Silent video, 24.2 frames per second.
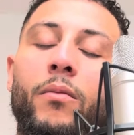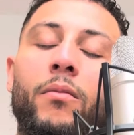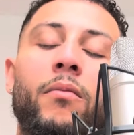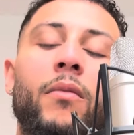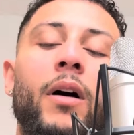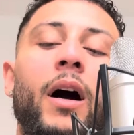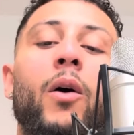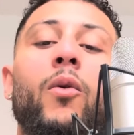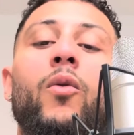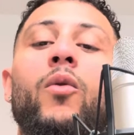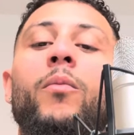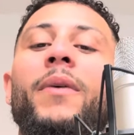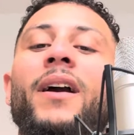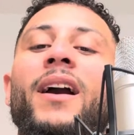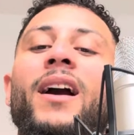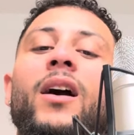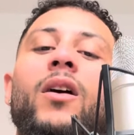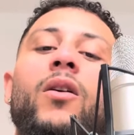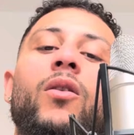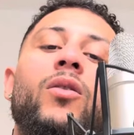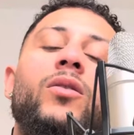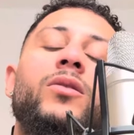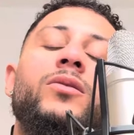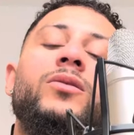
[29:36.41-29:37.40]
I will make a
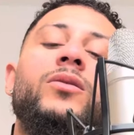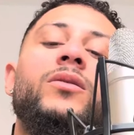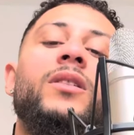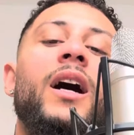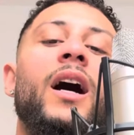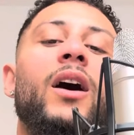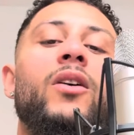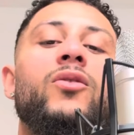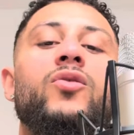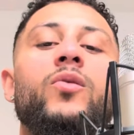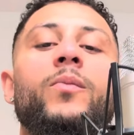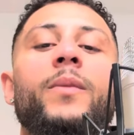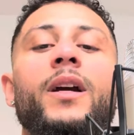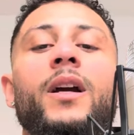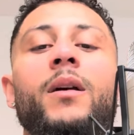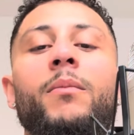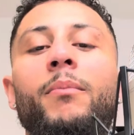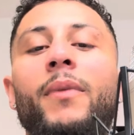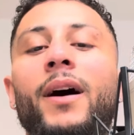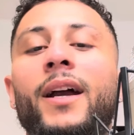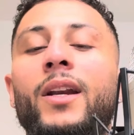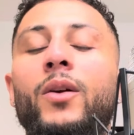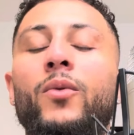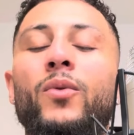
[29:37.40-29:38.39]
course on how to make
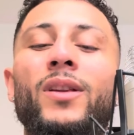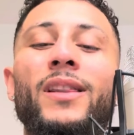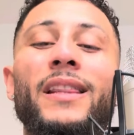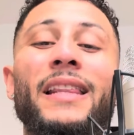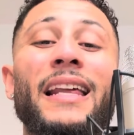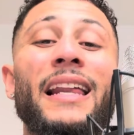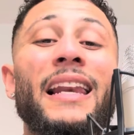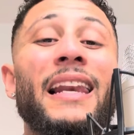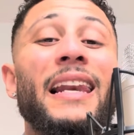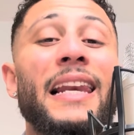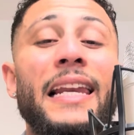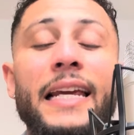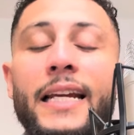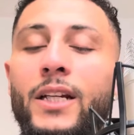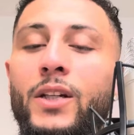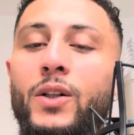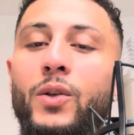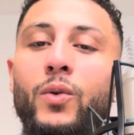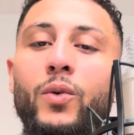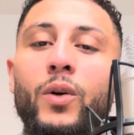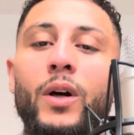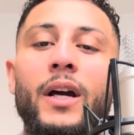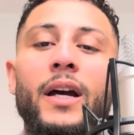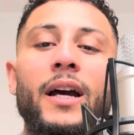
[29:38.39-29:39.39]
money with
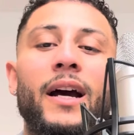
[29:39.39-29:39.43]
little